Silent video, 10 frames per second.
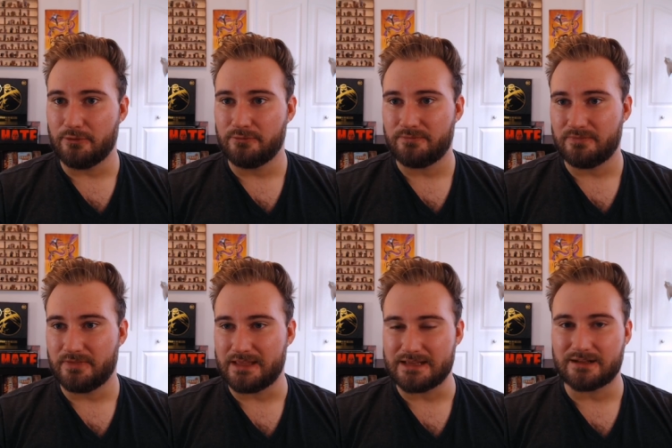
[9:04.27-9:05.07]

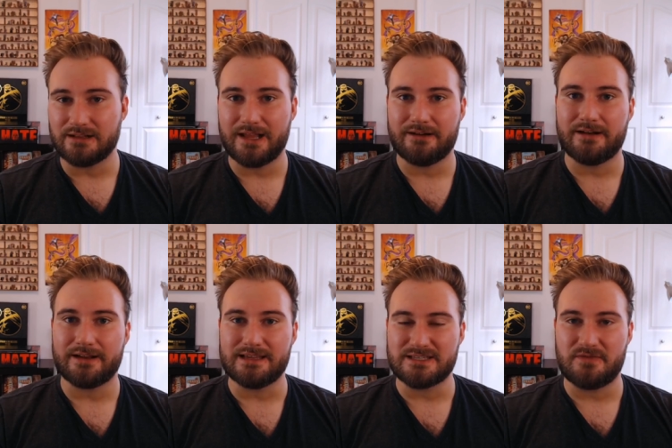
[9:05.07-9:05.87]
the cleric
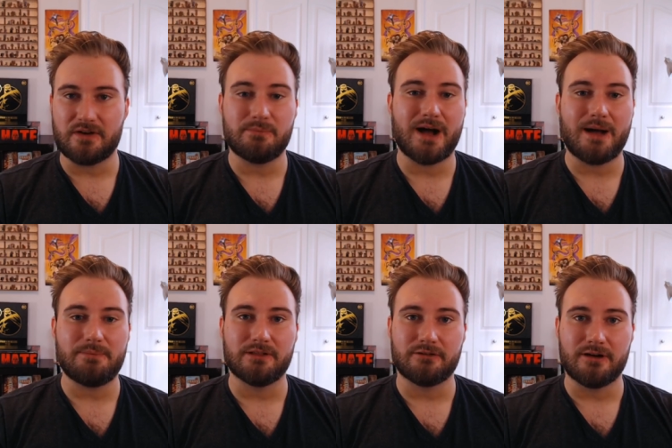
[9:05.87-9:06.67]
is very
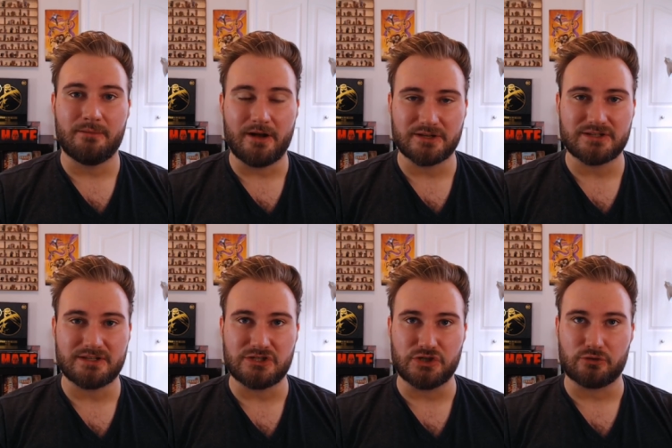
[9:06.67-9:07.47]
popular amongst the
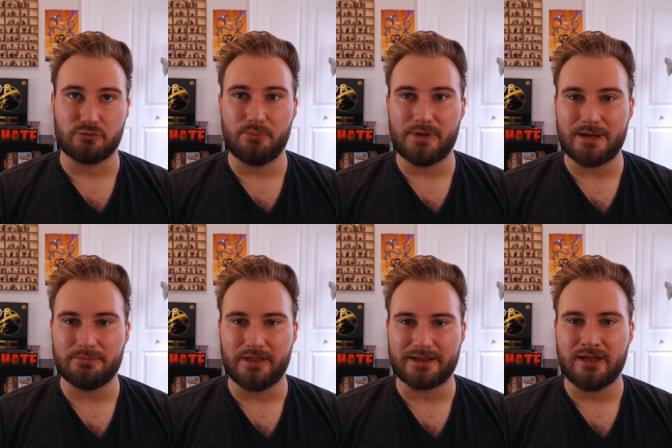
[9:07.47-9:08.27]
general
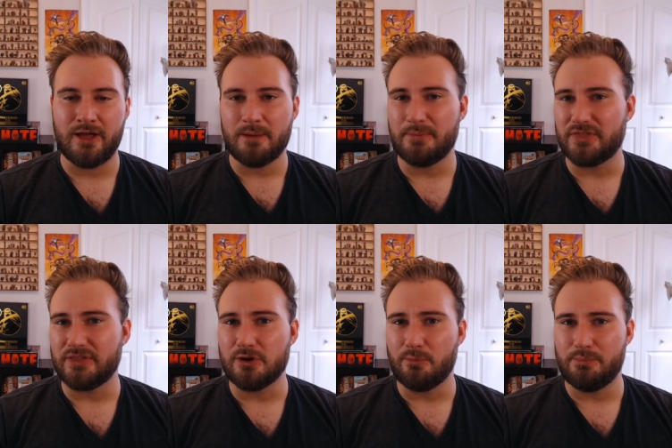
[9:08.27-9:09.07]
public, but the
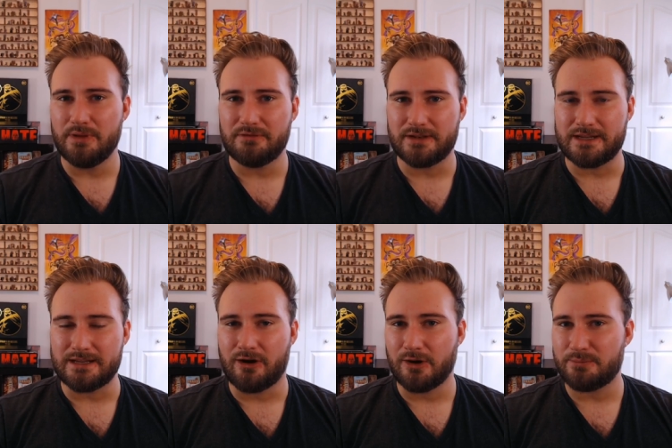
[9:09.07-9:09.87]
nobility
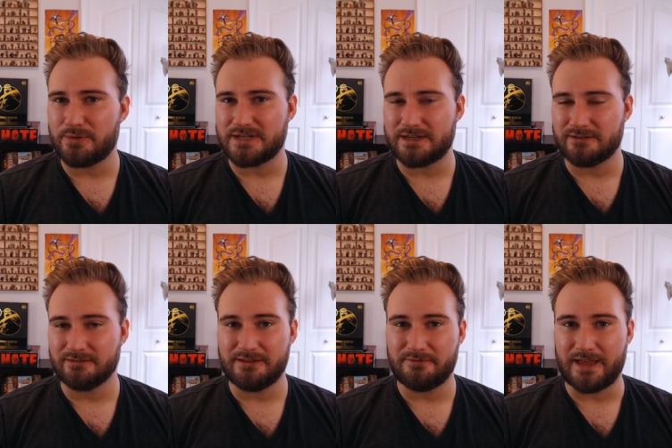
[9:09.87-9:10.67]
aren't particularly
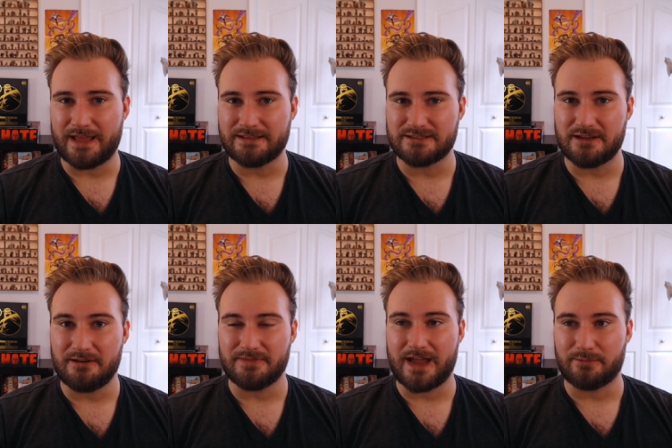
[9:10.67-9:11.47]
fans of
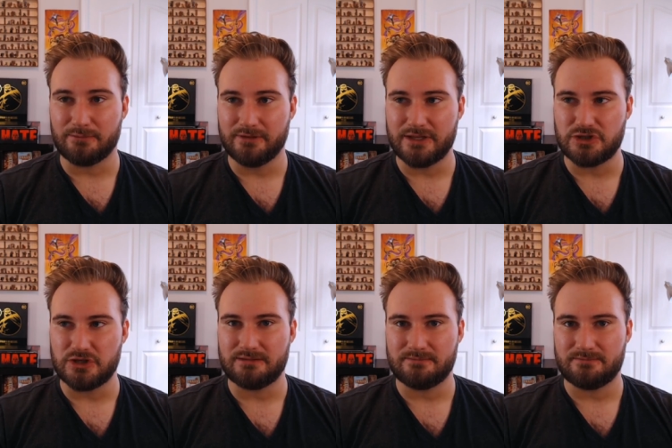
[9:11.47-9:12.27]
that religion.
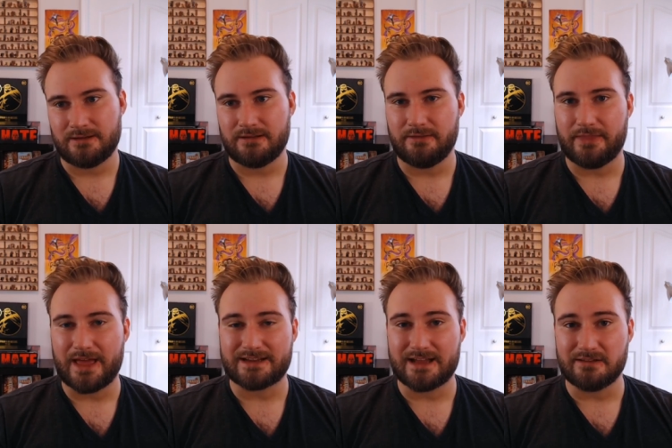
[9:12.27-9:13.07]
That
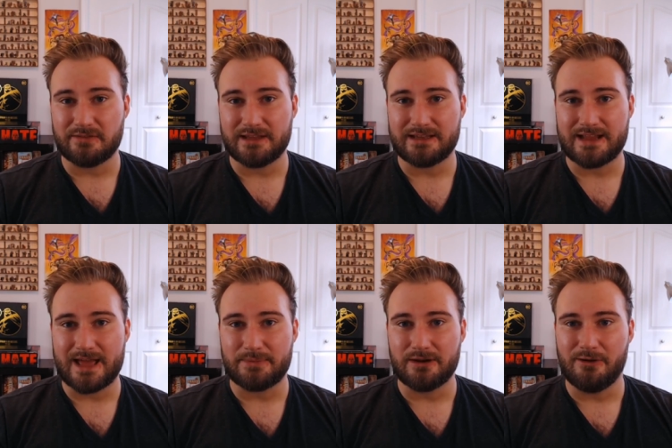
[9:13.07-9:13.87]
kind of thing can
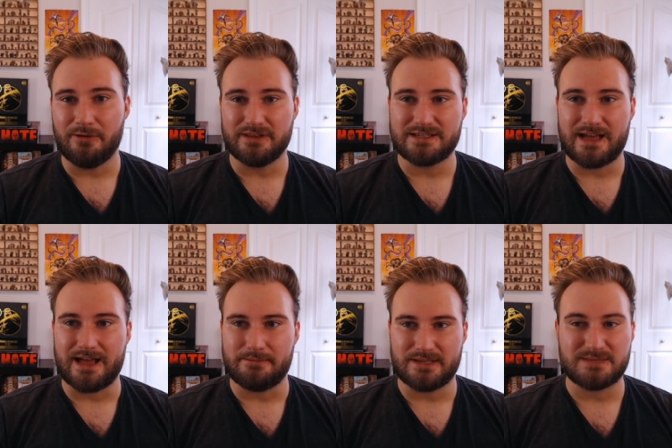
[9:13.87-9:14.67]
happen all the
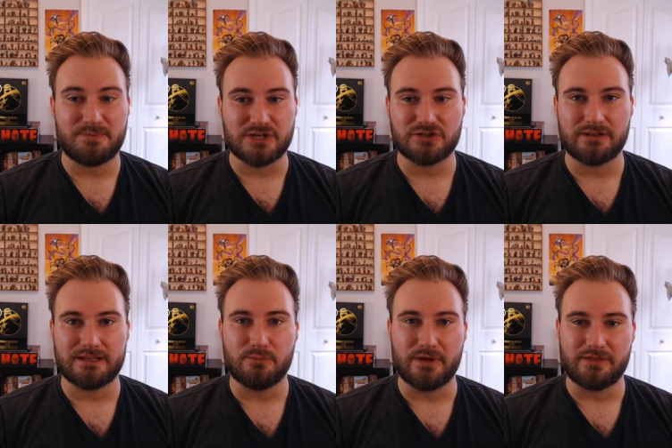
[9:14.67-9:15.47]
time, especially
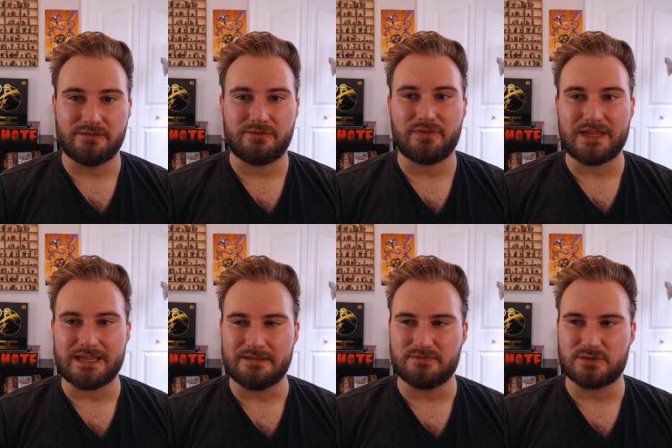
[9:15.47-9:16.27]
with
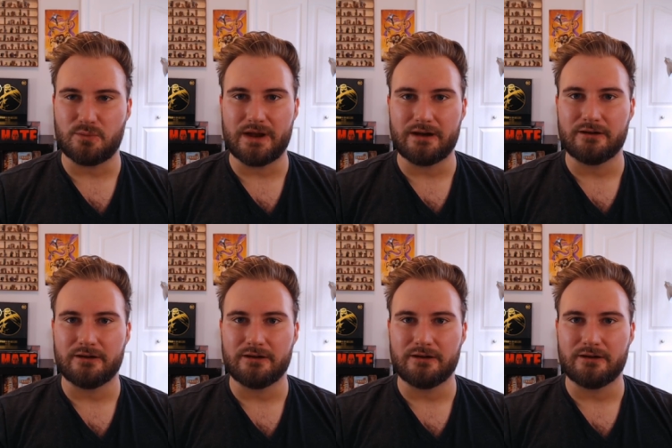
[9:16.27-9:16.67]
thieves, where,